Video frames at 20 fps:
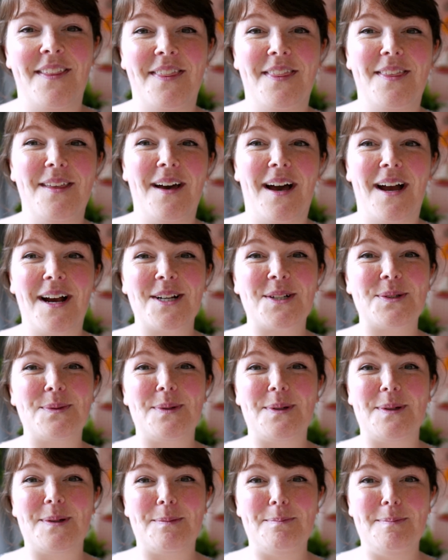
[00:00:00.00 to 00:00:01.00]
The
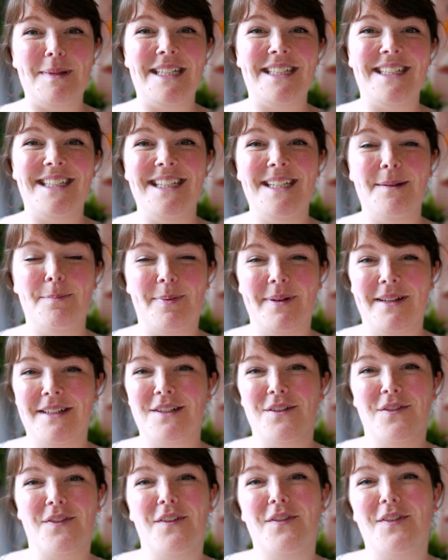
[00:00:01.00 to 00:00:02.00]
actual meaty bit
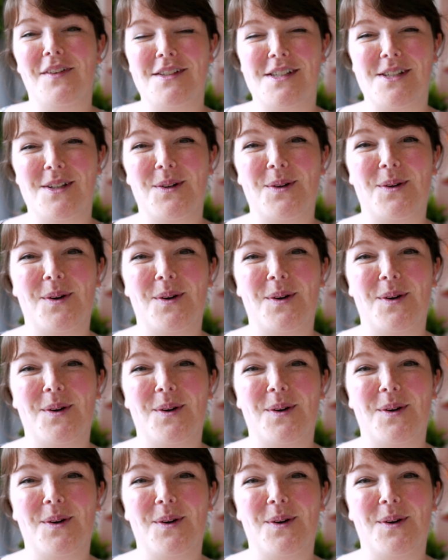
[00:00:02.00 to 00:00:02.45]
of the video,